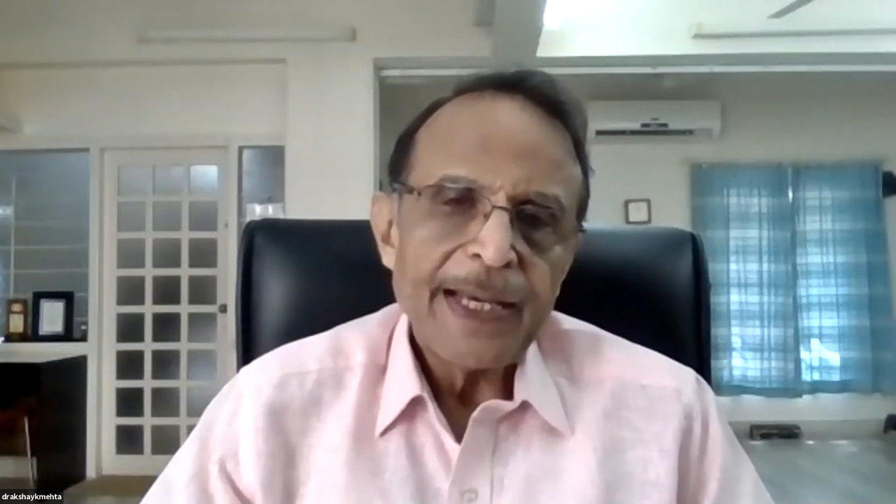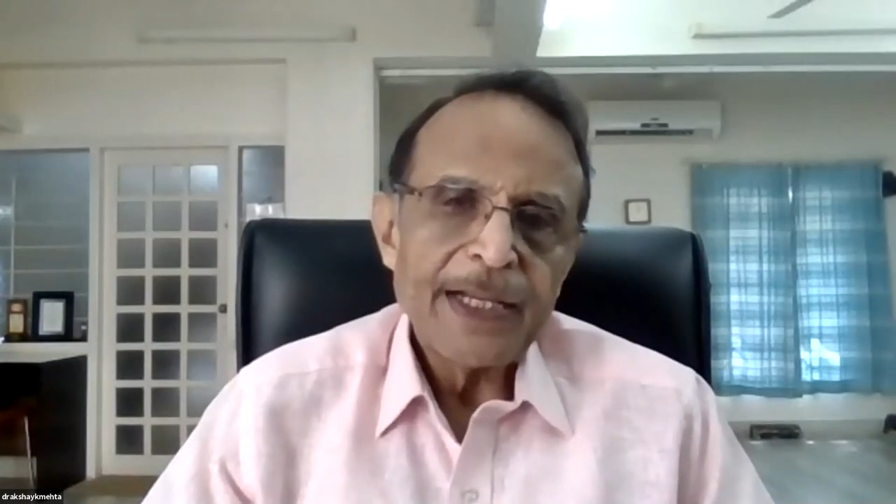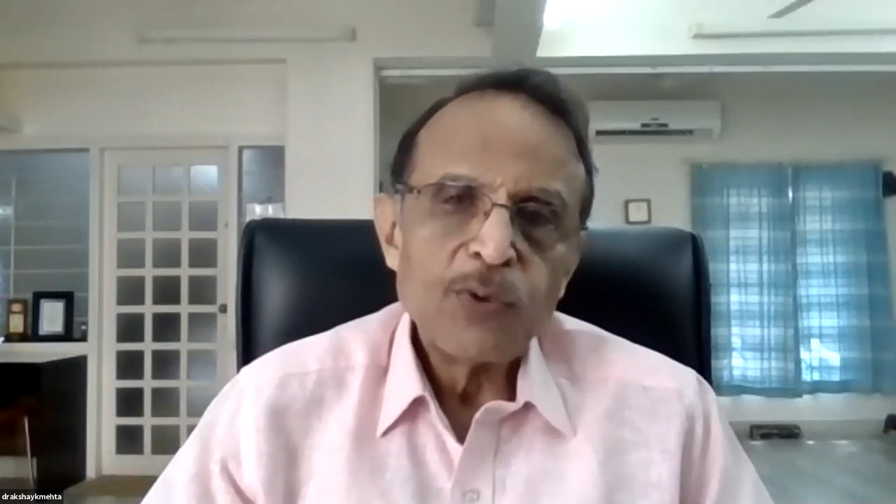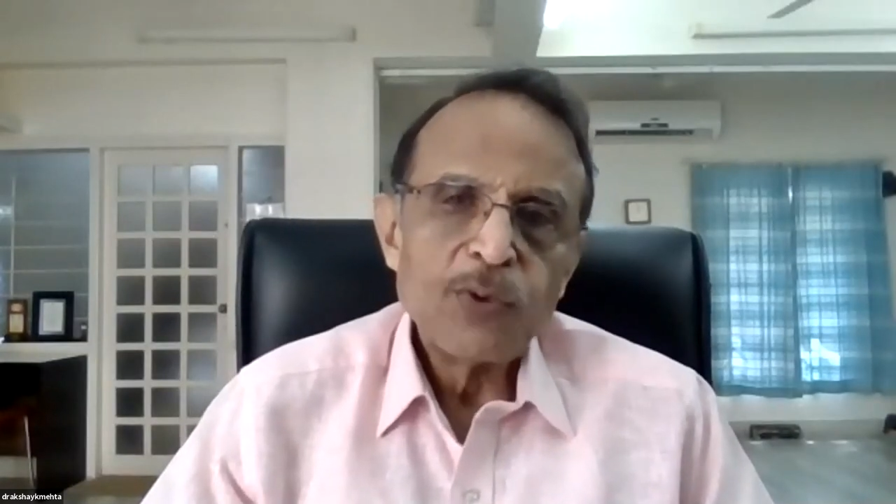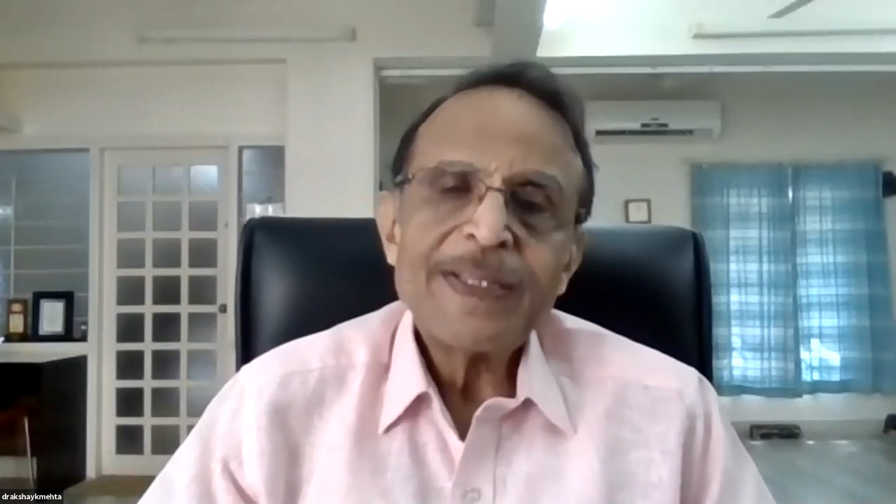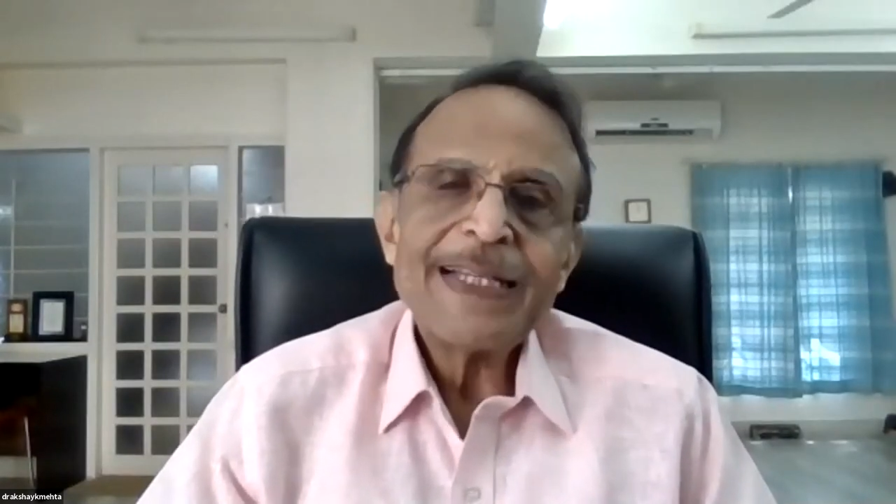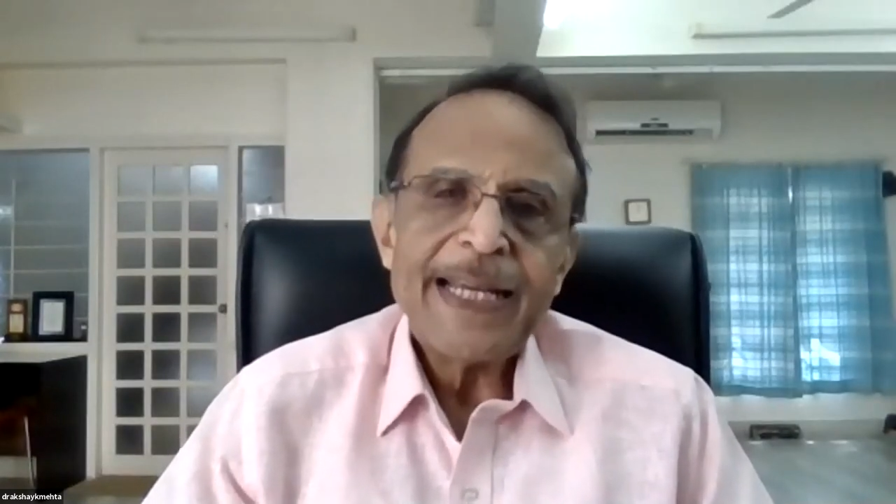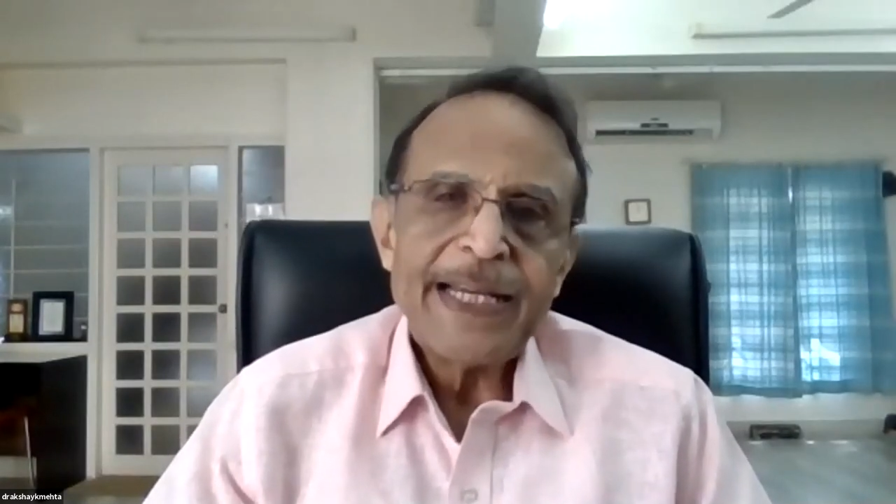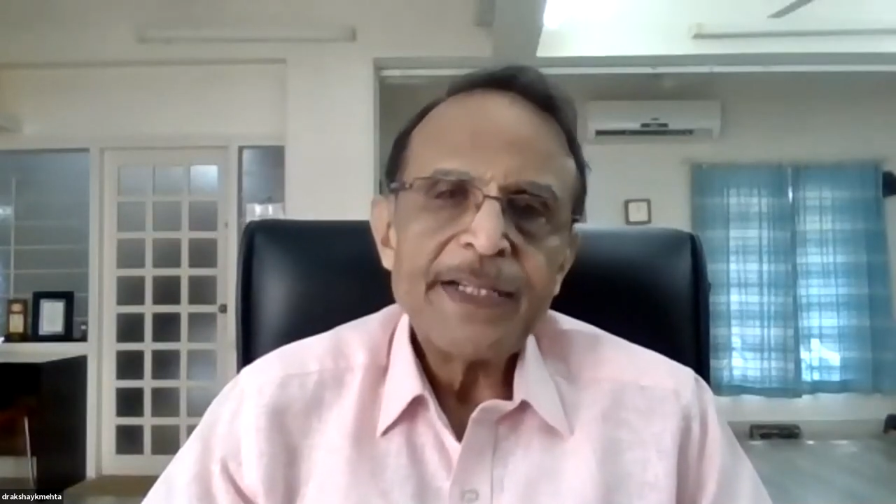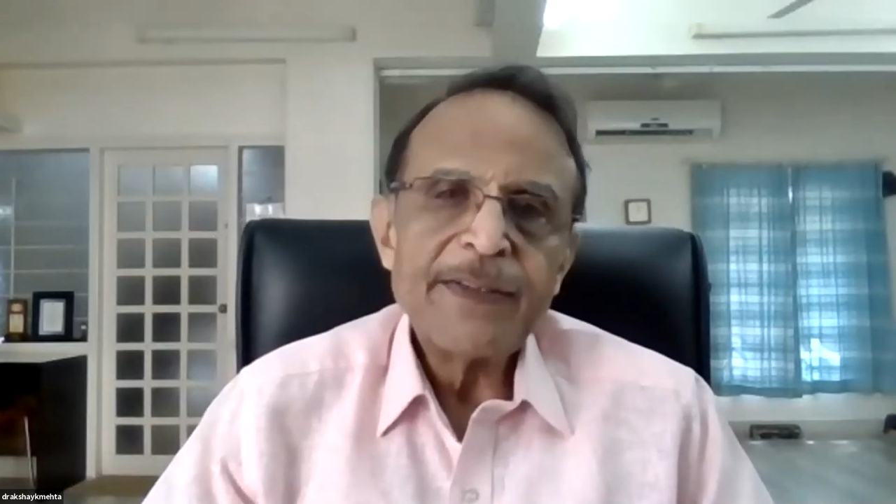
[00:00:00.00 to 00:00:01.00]
and using
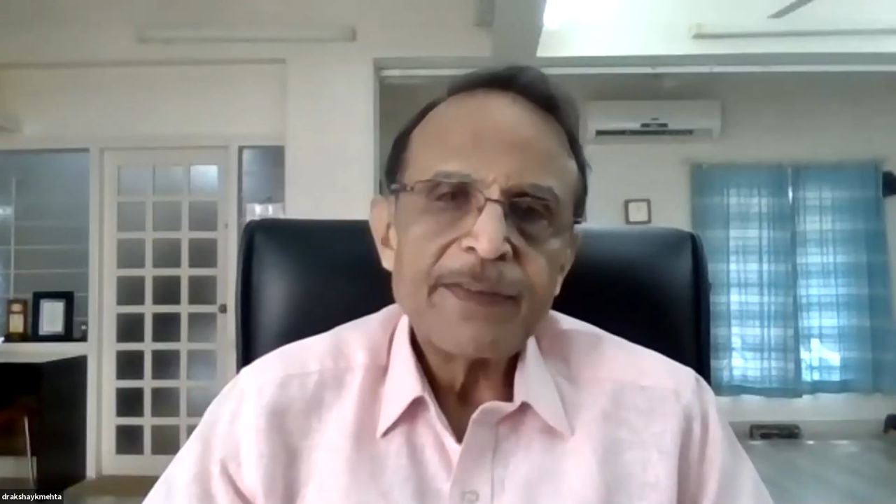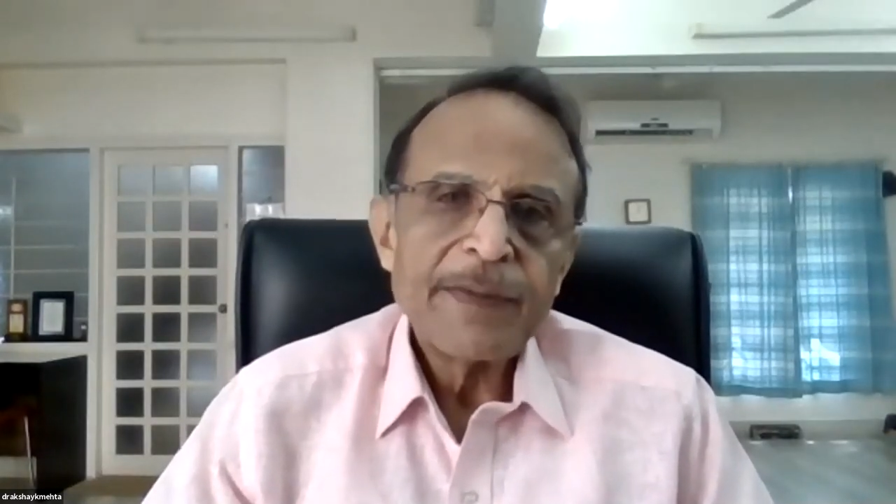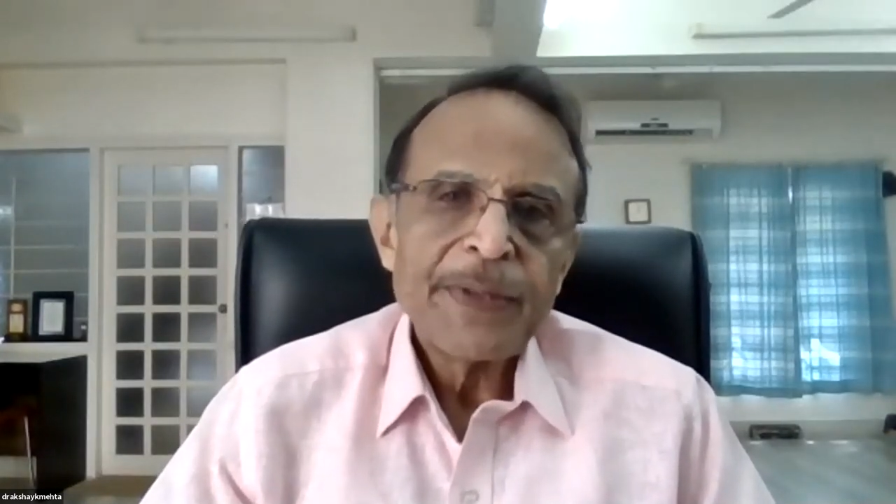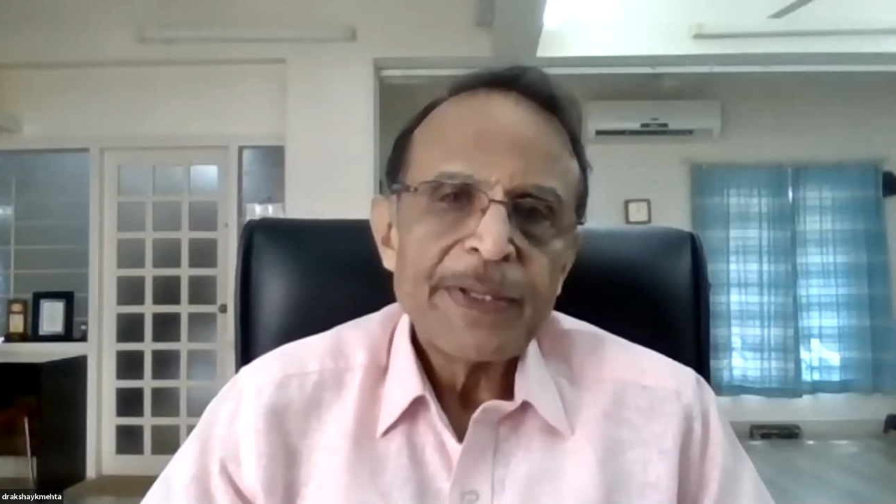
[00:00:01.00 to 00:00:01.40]
AEDs.